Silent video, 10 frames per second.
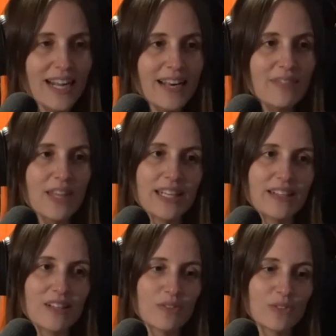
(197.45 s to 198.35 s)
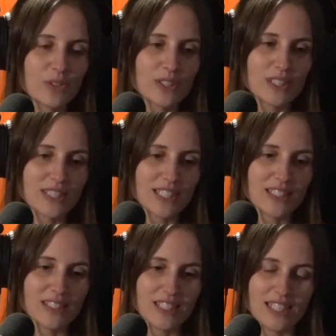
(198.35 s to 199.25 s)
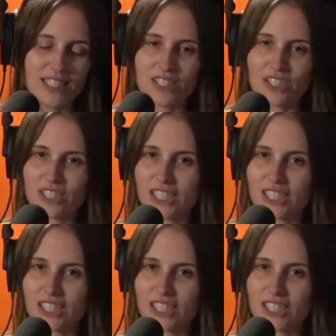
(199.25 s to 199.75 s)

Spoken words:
And then, of course, in addition